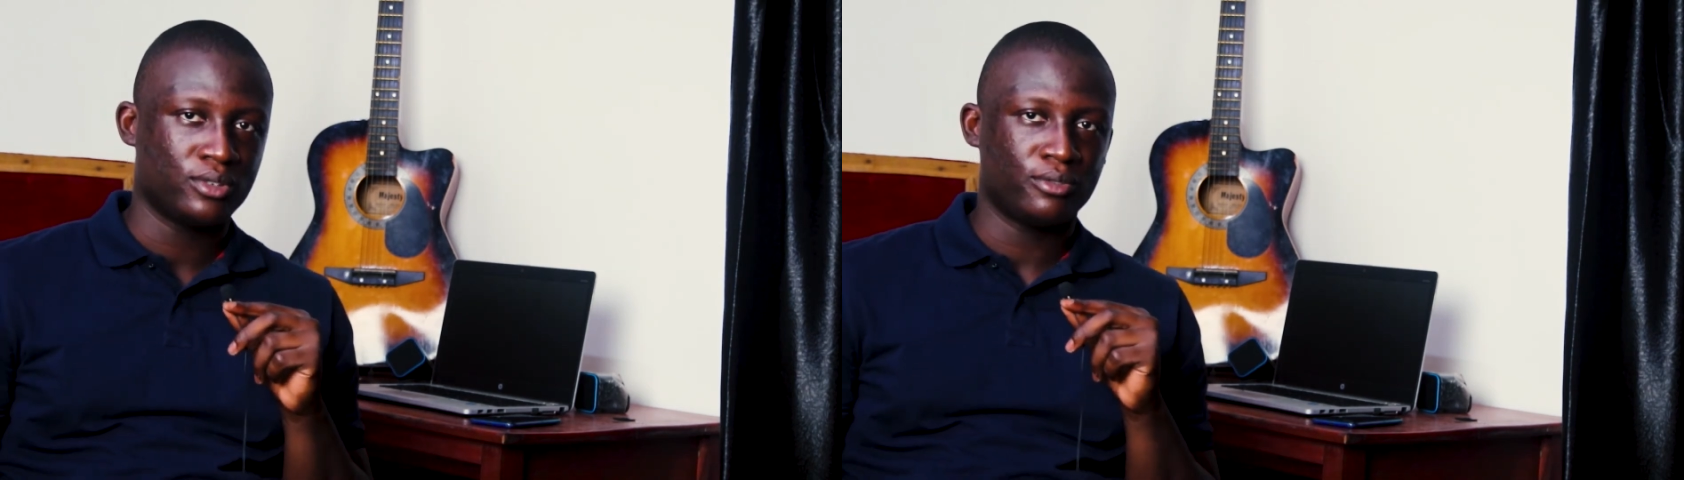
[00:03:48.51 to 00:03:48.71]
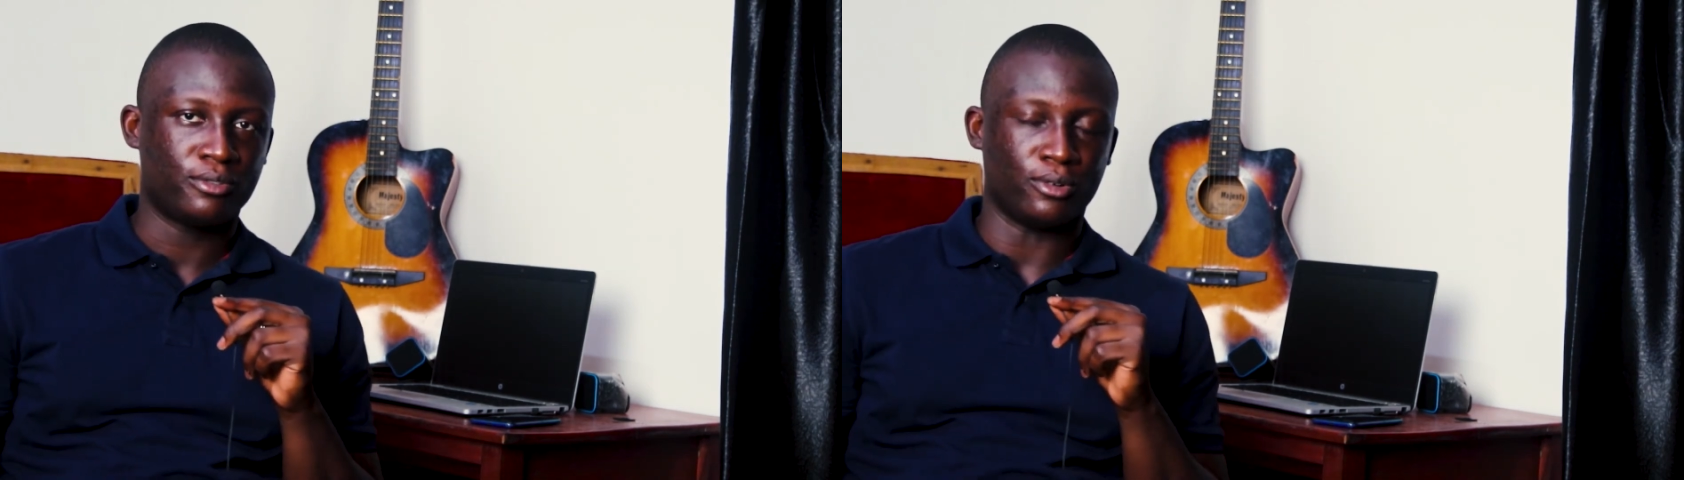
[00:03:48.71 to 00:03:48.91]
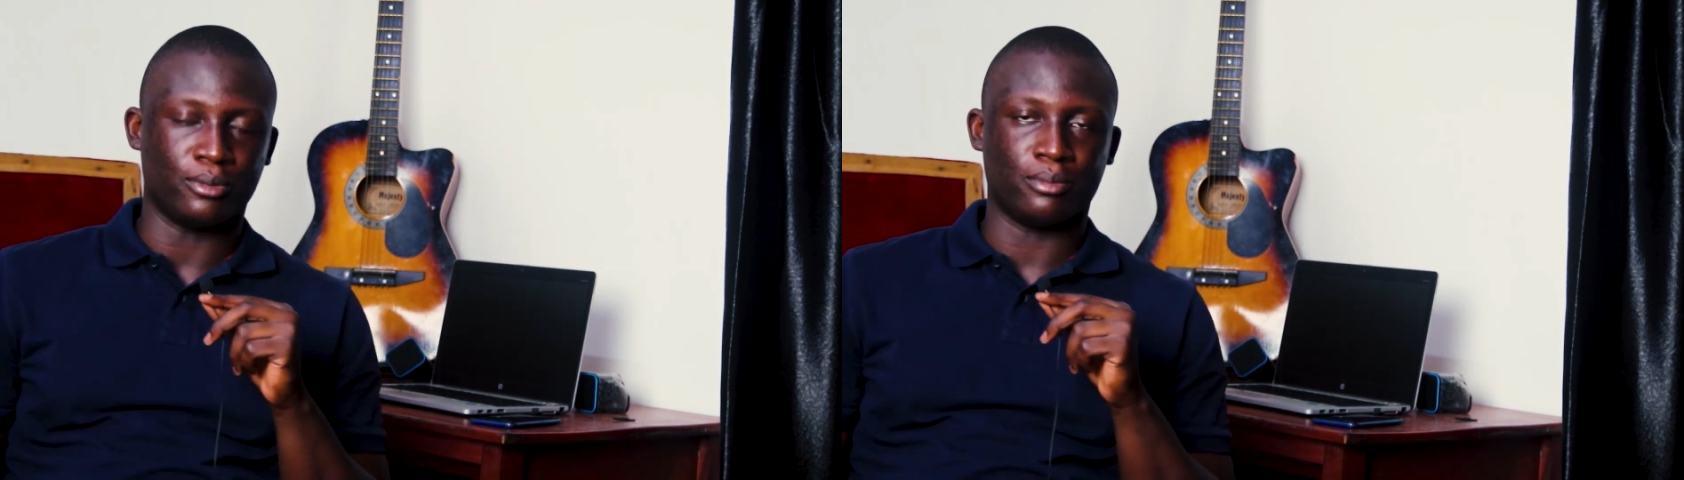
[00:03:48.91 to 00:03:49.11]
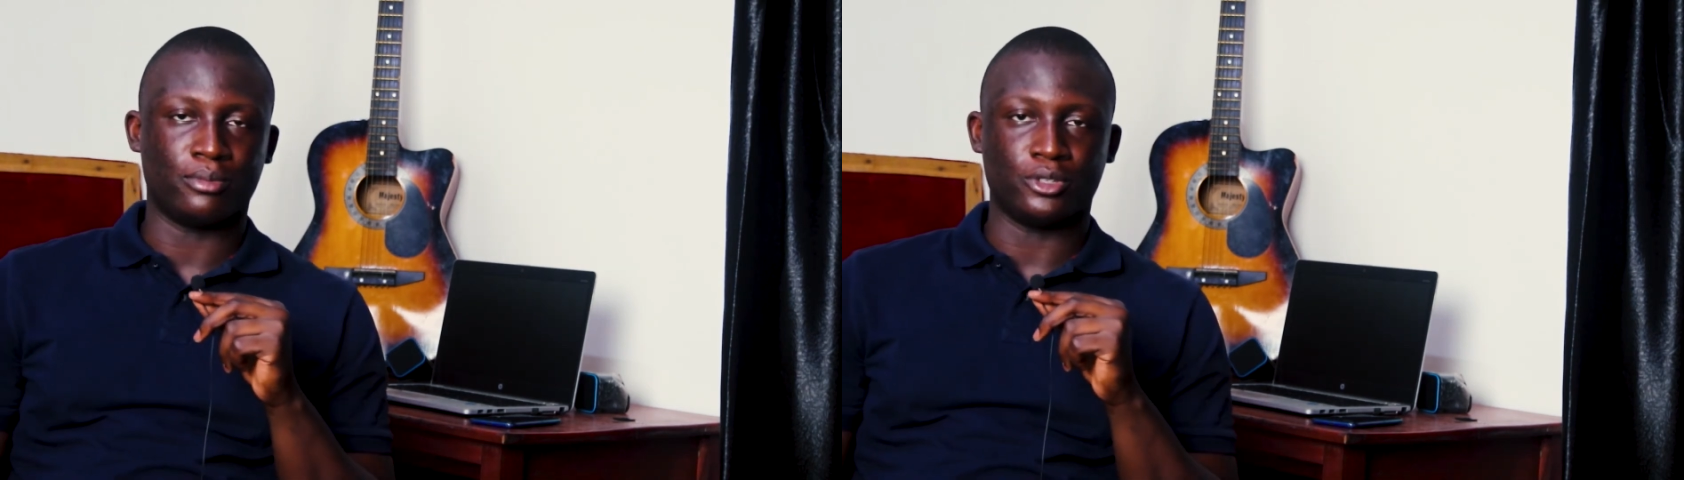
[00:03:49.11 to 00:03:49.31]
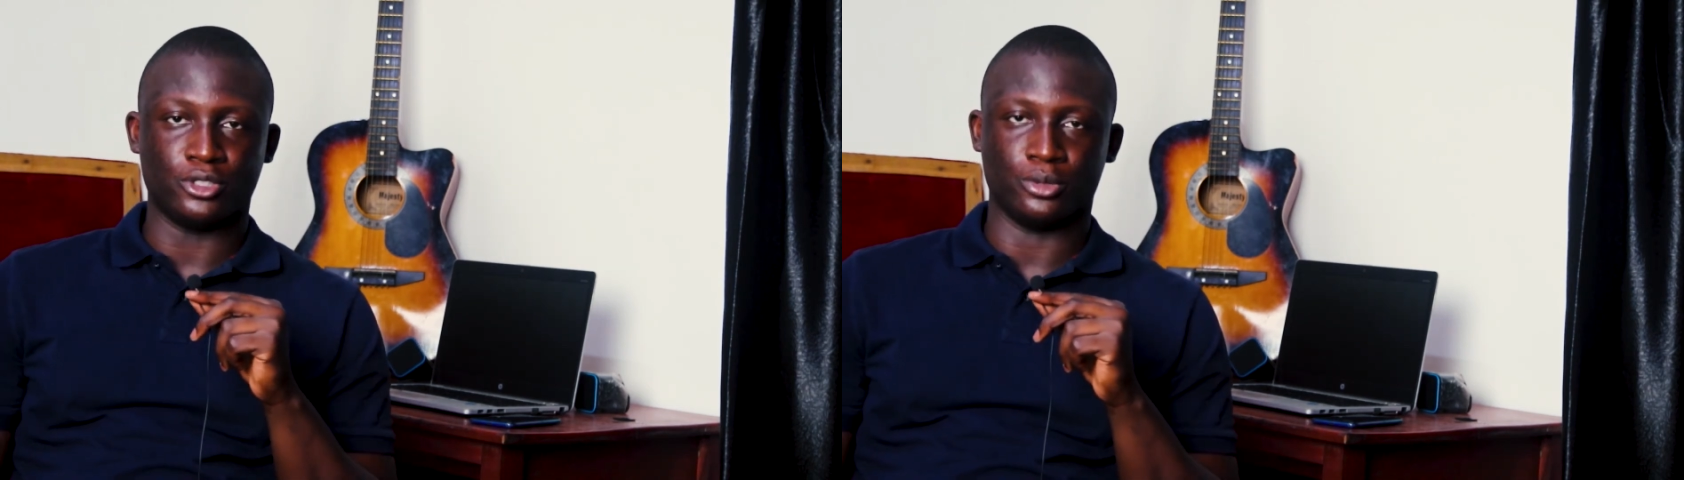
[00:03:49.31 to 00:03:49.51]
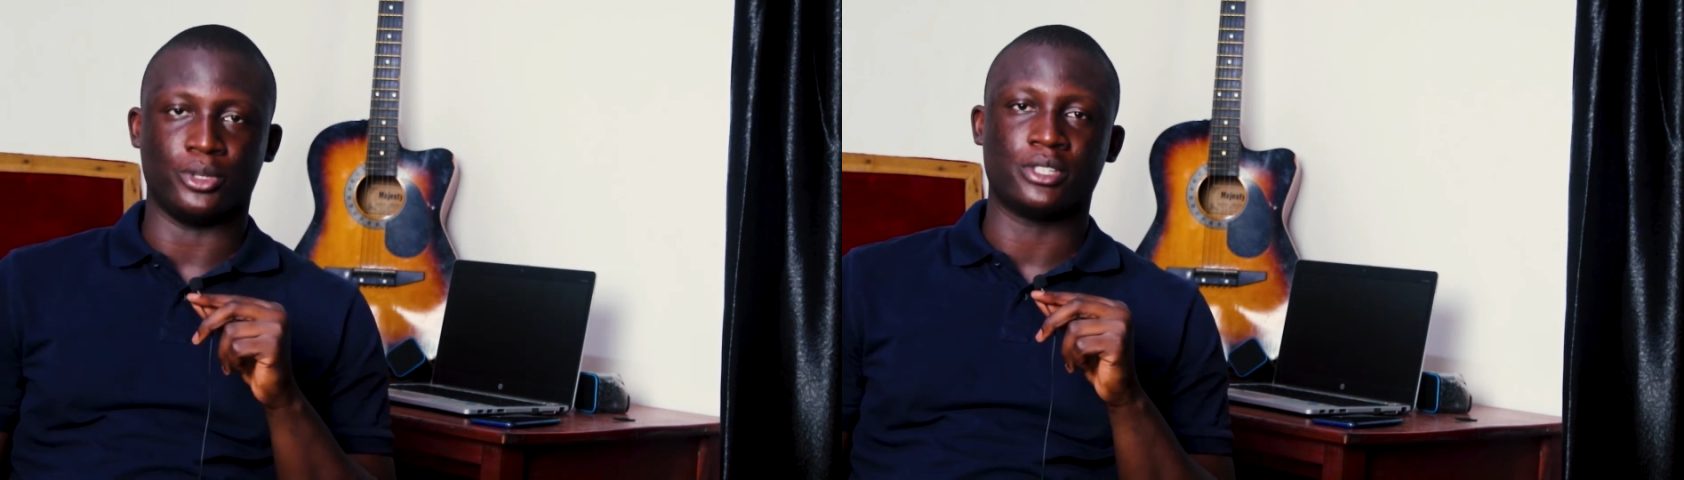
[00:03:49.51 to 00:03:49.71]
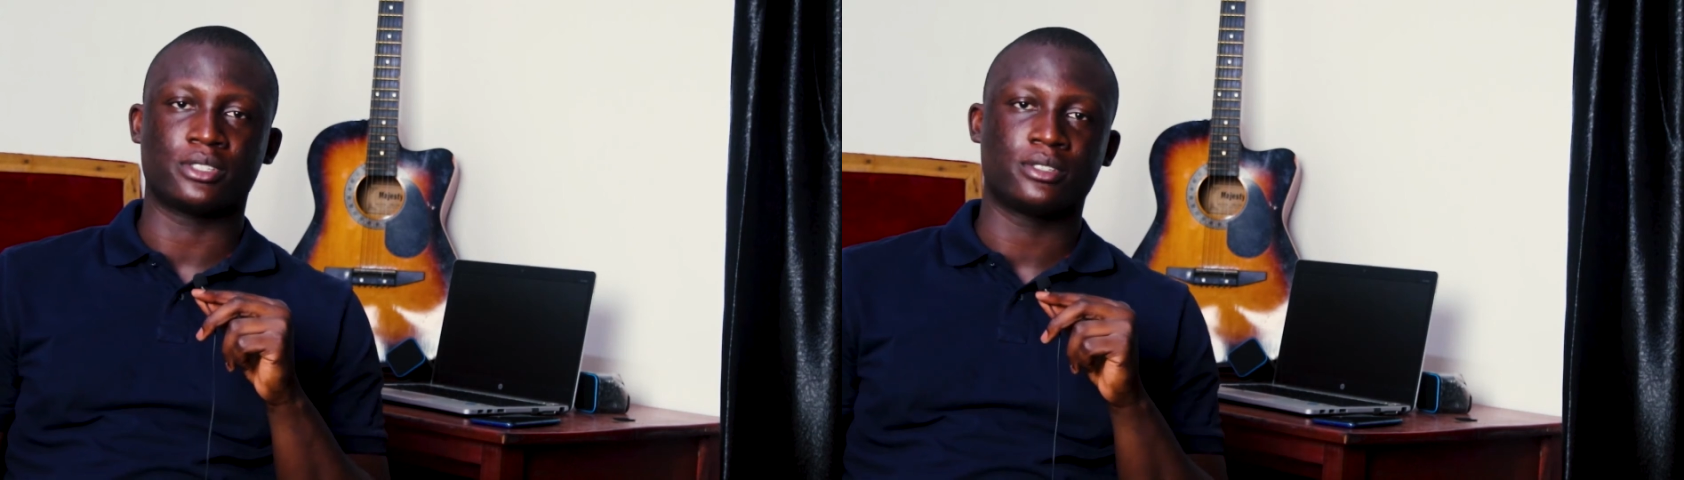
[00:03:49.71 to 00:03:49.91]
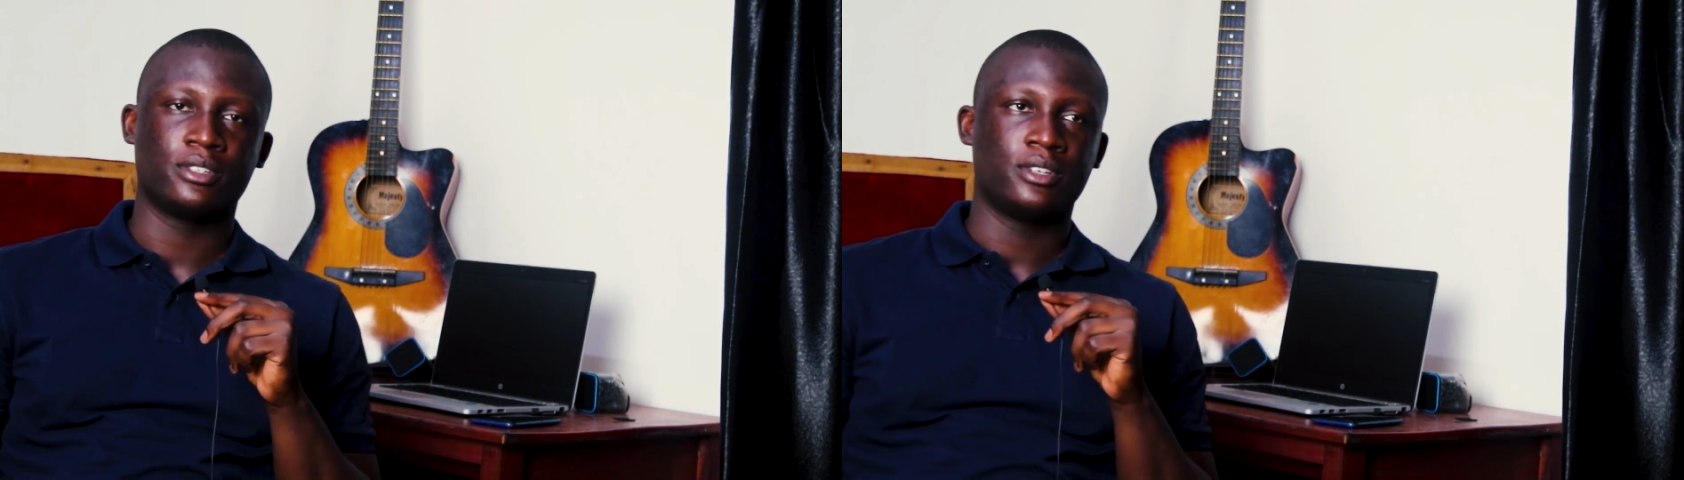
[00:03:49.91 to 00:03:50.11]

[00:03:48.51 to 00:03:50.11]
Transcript: from the US.